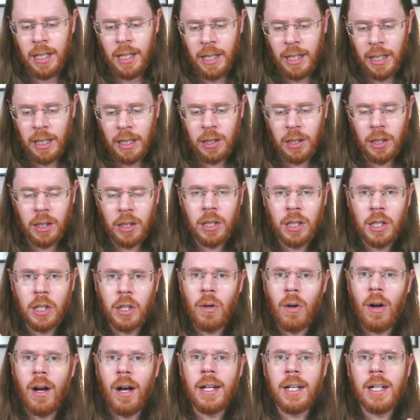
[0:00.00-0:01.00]
just
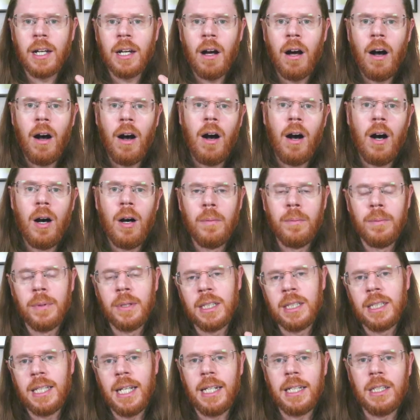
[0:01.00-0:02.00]
try and calm and
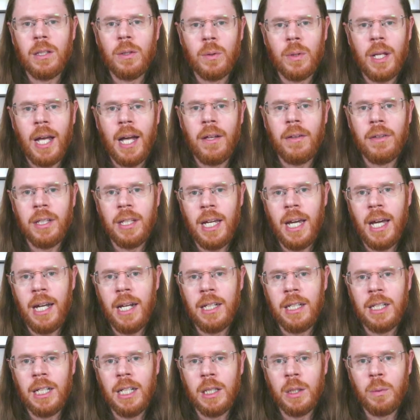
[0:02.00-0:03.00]
settle down the
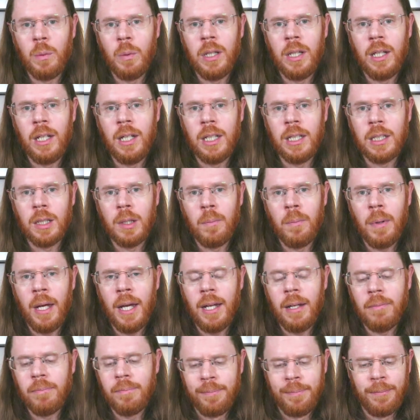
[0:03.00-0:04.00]
energies within us a
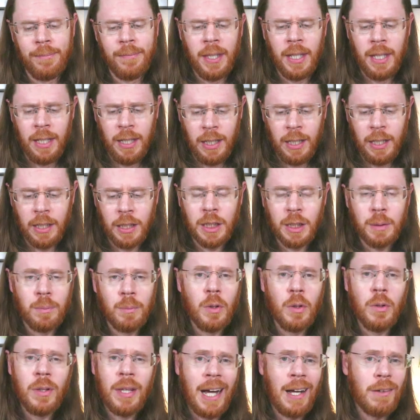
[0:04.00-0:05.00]
bit,
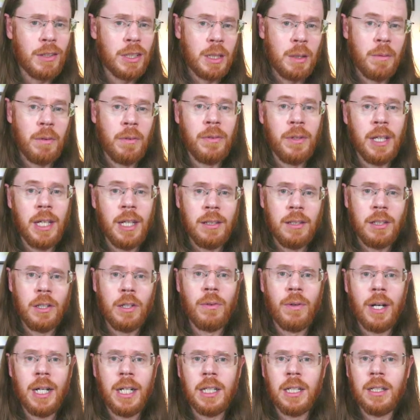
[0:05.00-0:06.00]
smooth out some of the
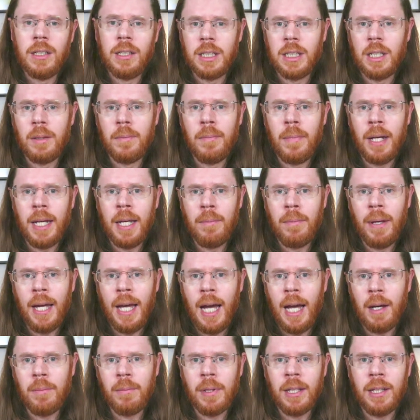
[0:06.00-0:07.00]
integrations that may be
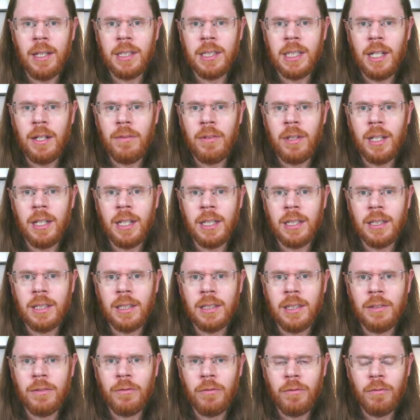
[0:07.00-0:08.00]
happening that's everything
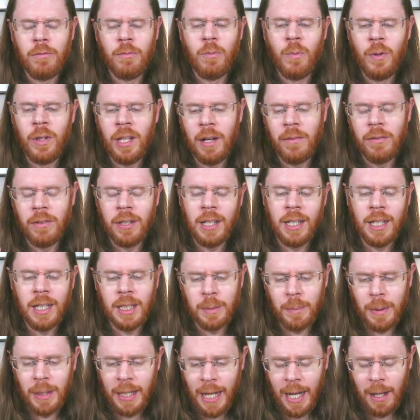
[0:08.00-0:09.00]
with everything that's
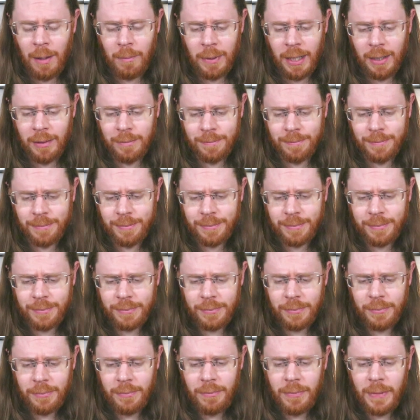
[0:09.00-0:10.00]
been happening.
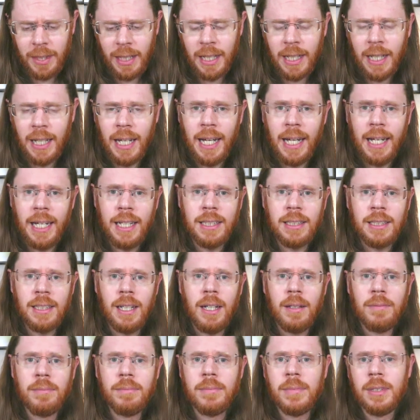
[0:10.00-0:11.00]
And
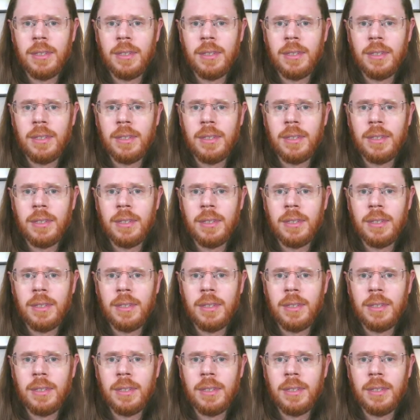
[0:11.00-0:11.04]
um,